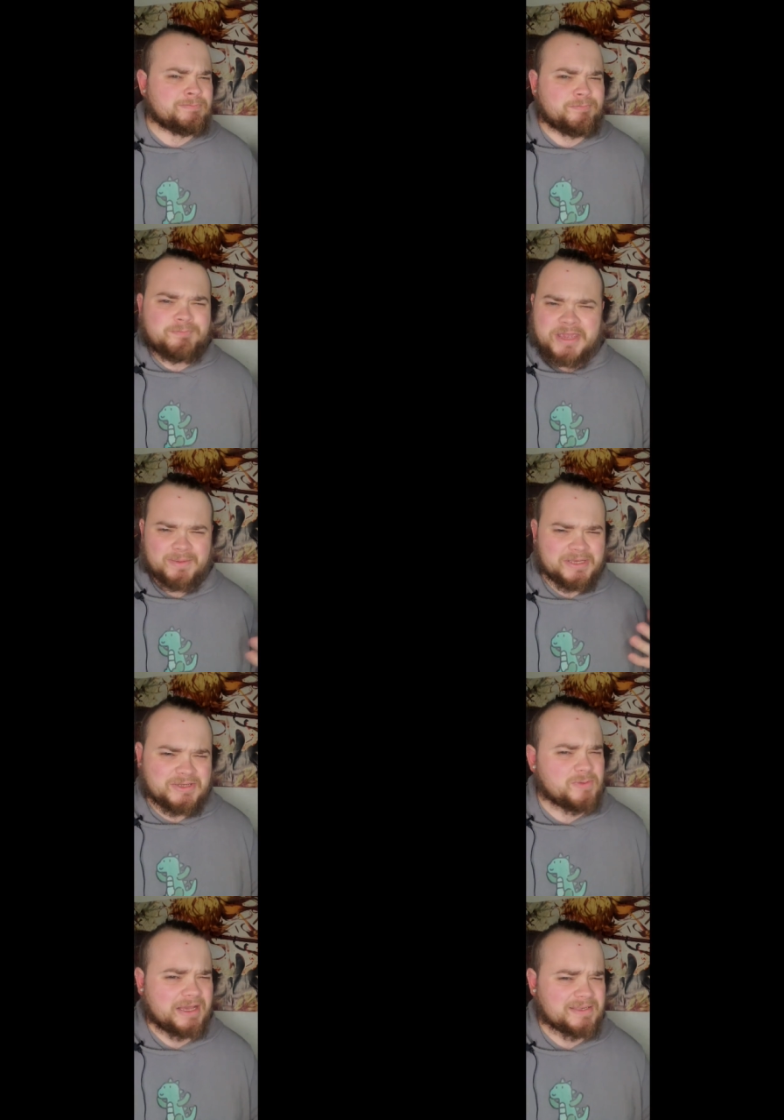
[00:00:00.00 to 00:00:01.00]
maybe
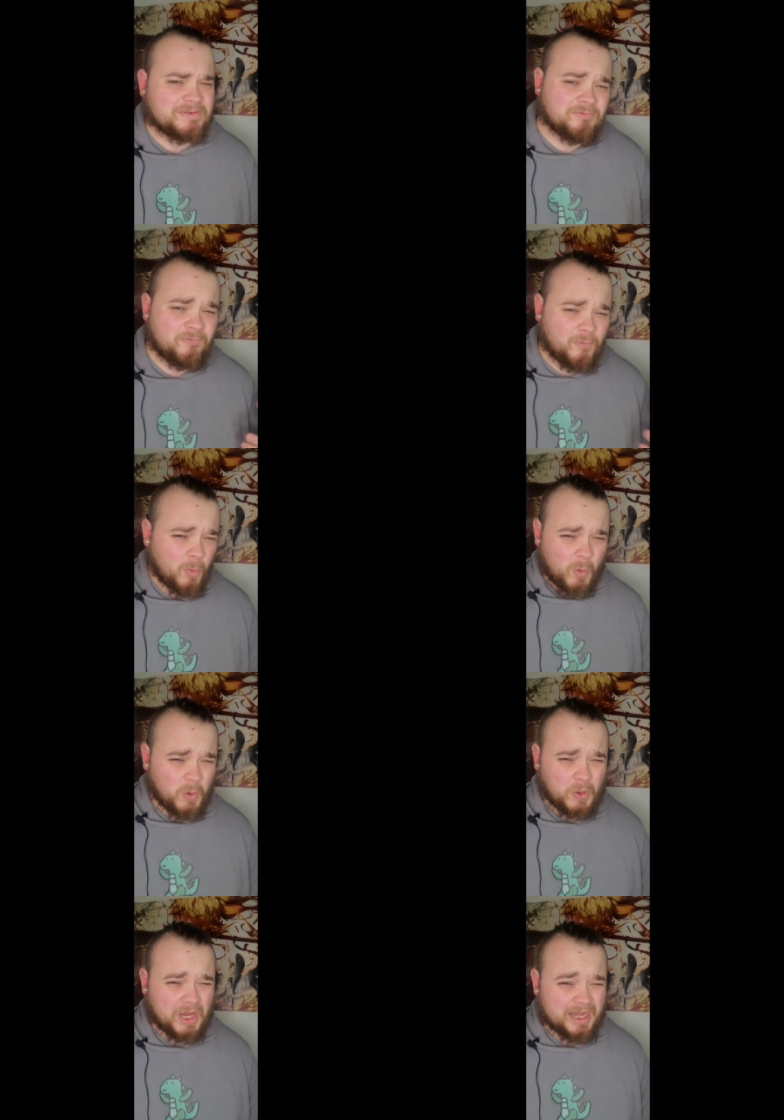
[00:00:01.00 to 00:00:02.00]

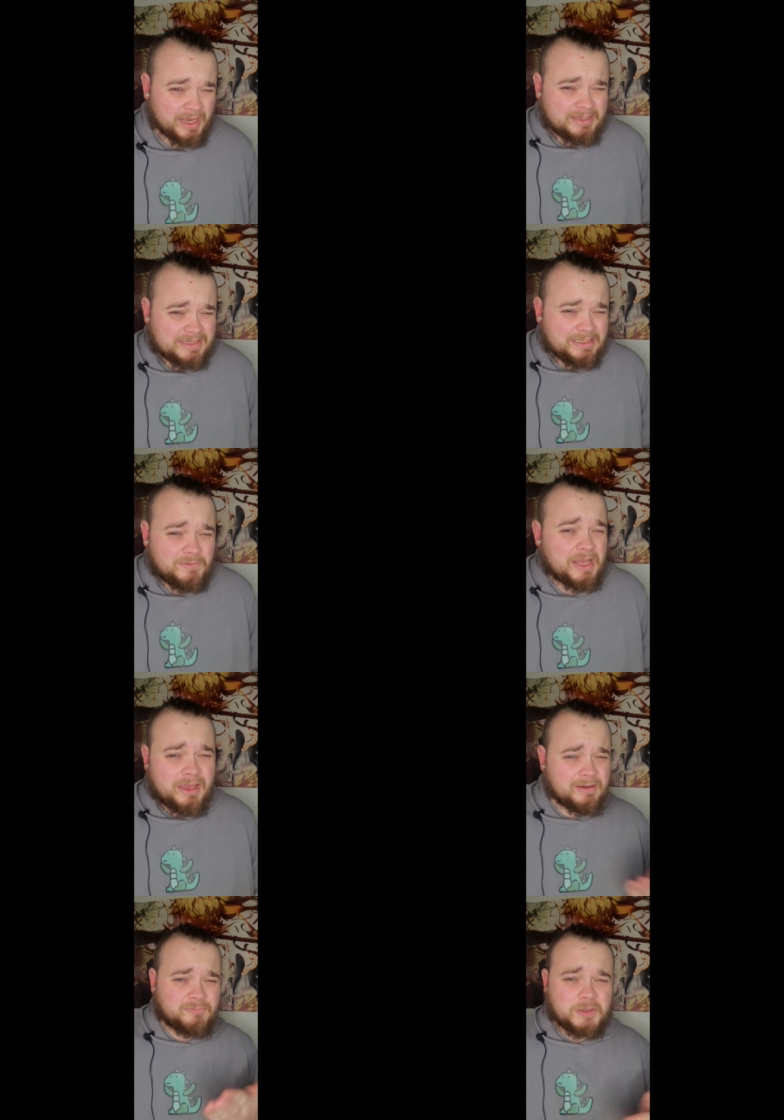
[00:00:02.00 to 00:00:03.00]
2004, and I even
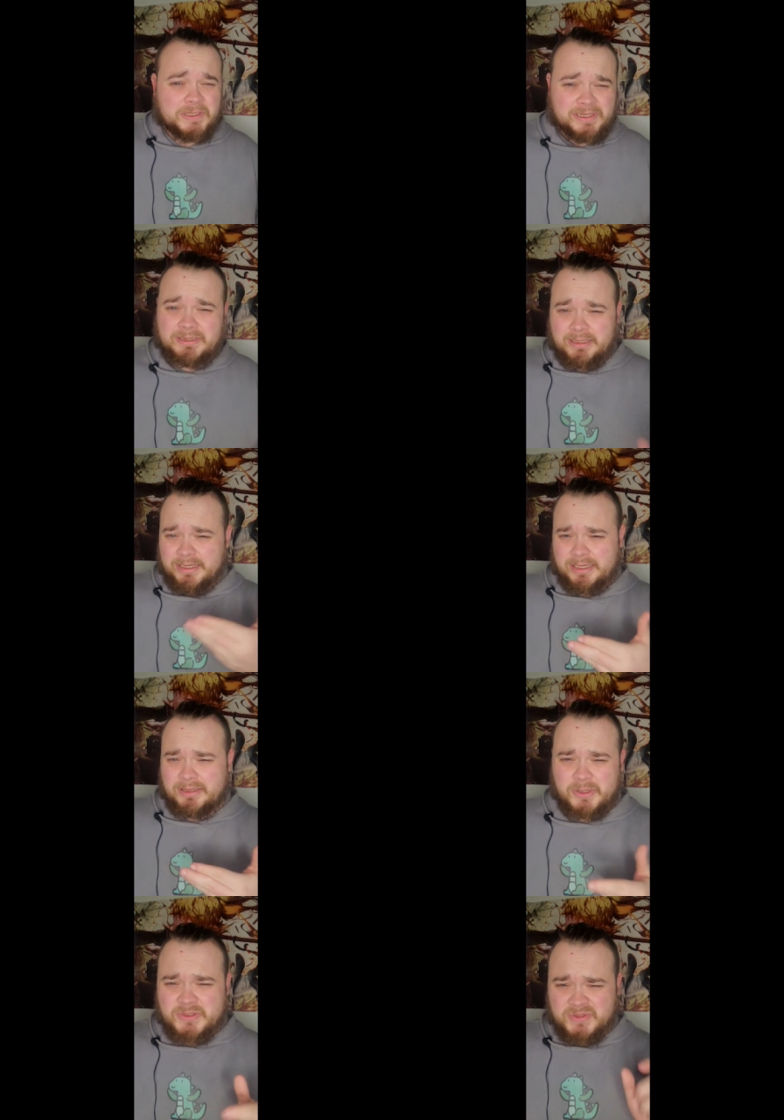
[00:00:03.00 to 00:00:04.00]
then really didn't like it.
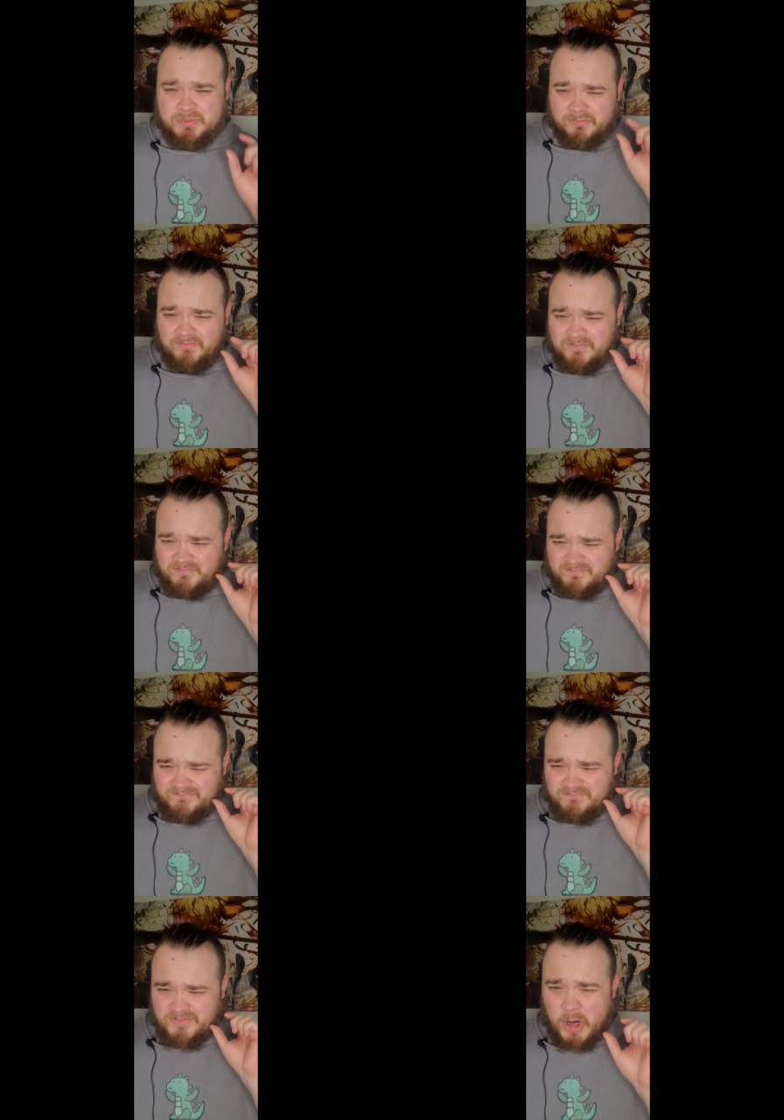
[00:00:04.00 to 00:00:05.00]
There's
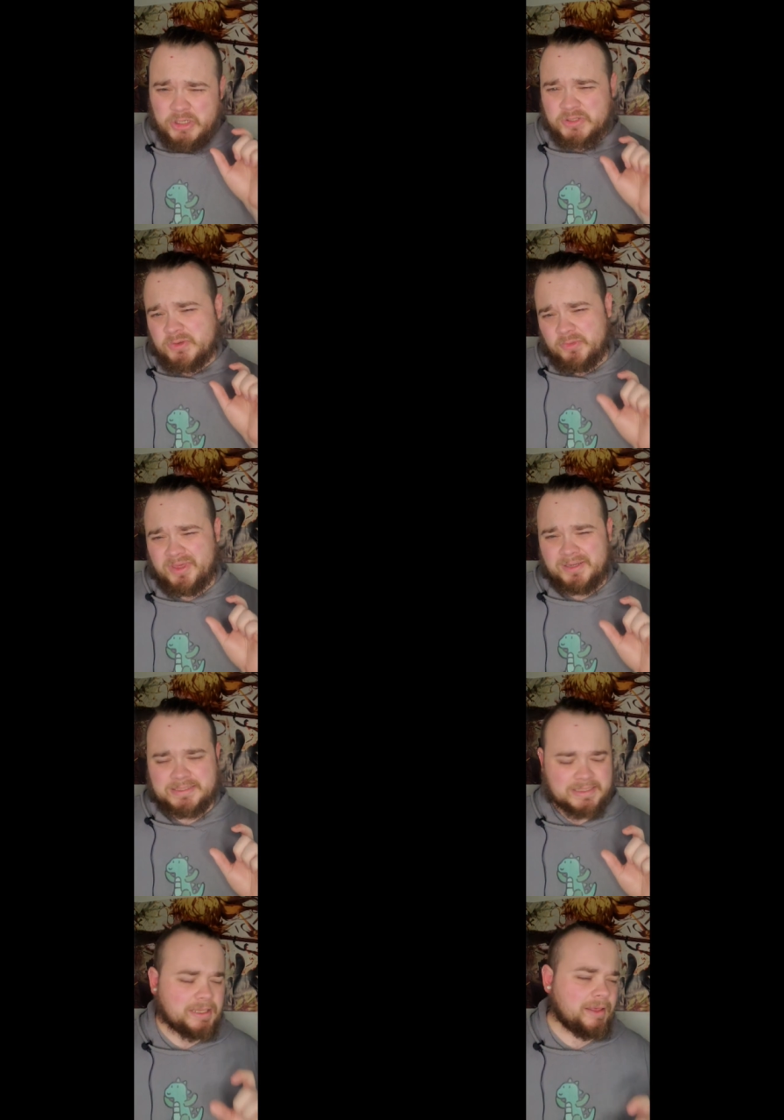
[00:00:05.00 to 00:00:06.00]
marginal things.